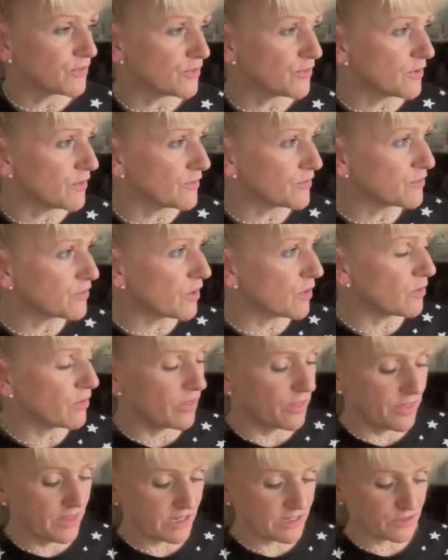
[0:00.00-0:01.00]
stuff. So
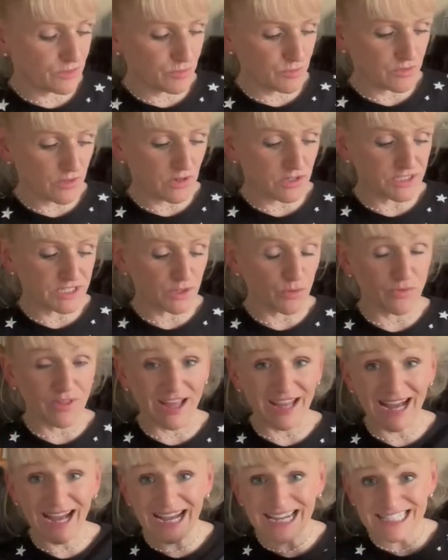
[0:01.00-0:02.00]
this was ideal.
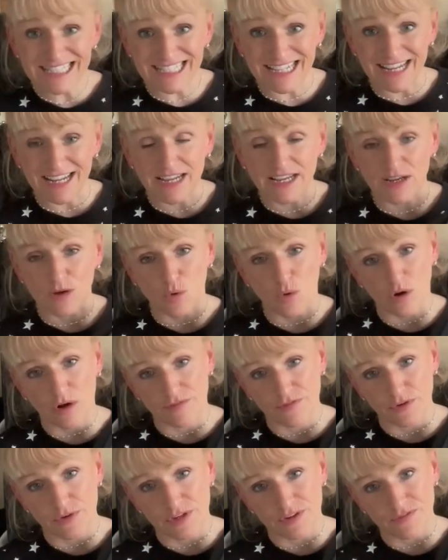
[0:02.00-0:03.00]
They had it in quite a
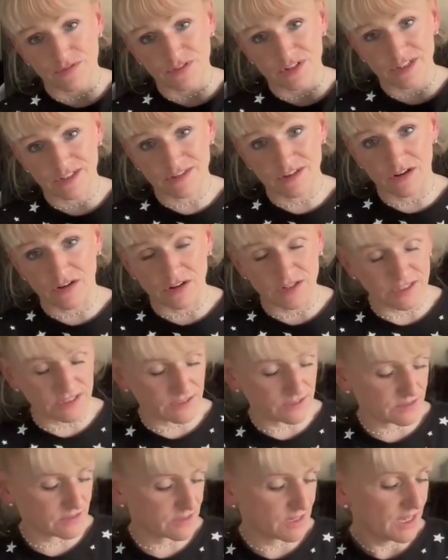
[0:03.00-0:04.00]
few different
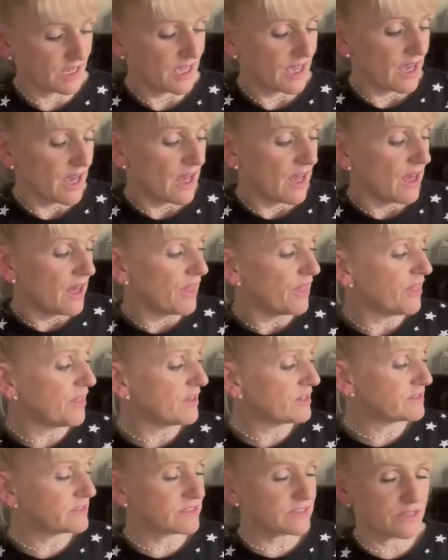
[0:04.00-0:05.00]
designs.
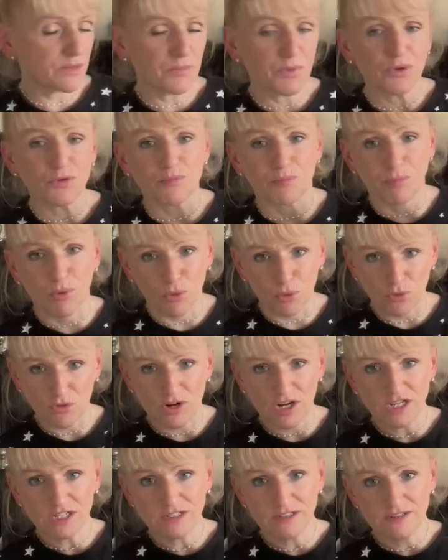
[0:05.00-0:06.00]
This is the most
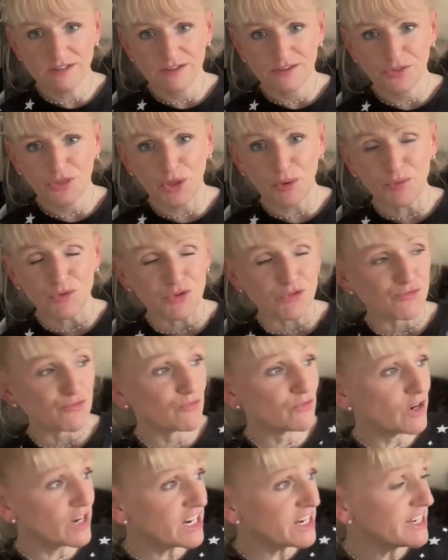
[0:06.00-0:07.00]
boring. There was a
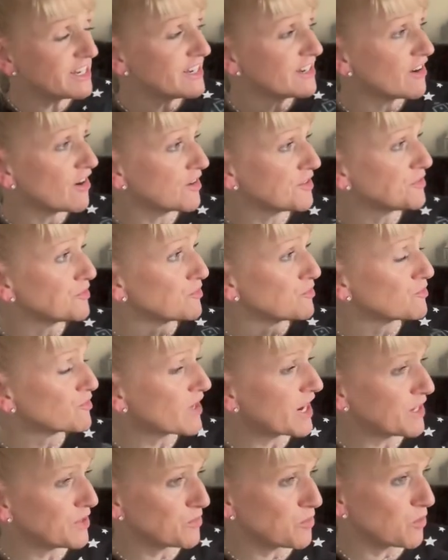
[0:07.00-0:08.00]
really nice
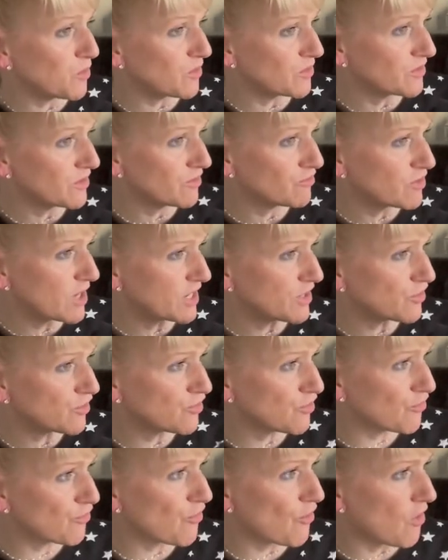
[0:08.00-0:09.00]
red one, red
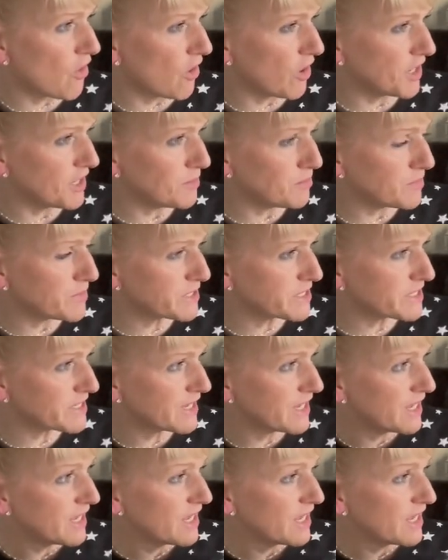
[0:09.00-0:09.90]
striped.